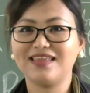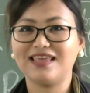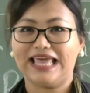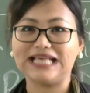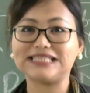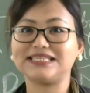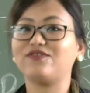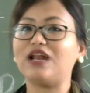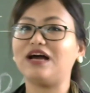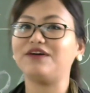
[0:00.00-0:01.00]
Yes, if
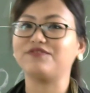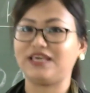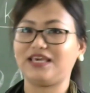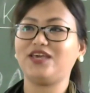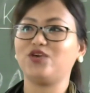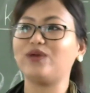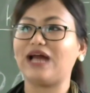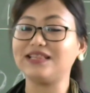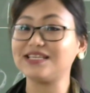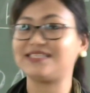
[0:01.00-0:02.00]
you love ghee, you will
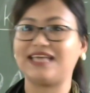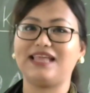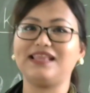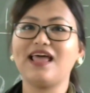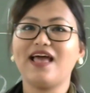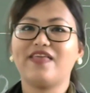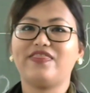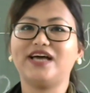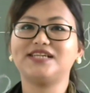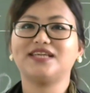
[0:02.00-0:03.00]
understand
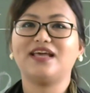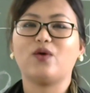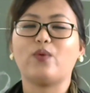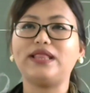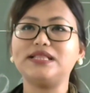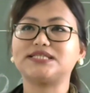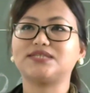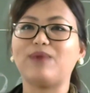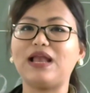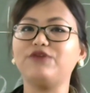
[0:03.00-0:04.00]
that when the
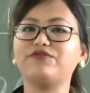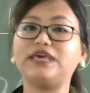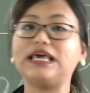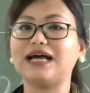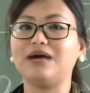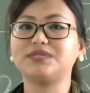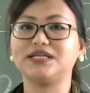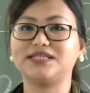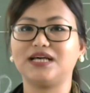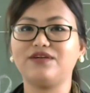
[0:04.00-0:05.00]
smell of ghee comes
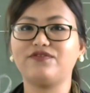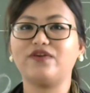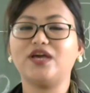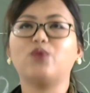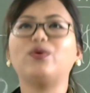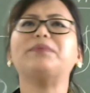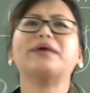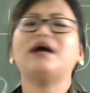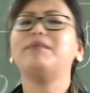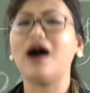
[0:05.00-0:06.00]
itself, we
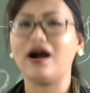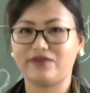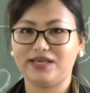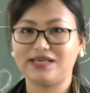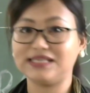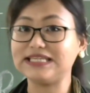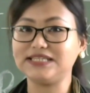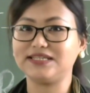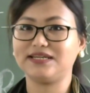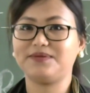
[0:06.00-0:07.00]
become hungry,
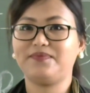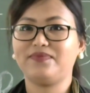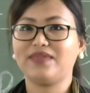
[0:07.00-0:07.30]
isn't it?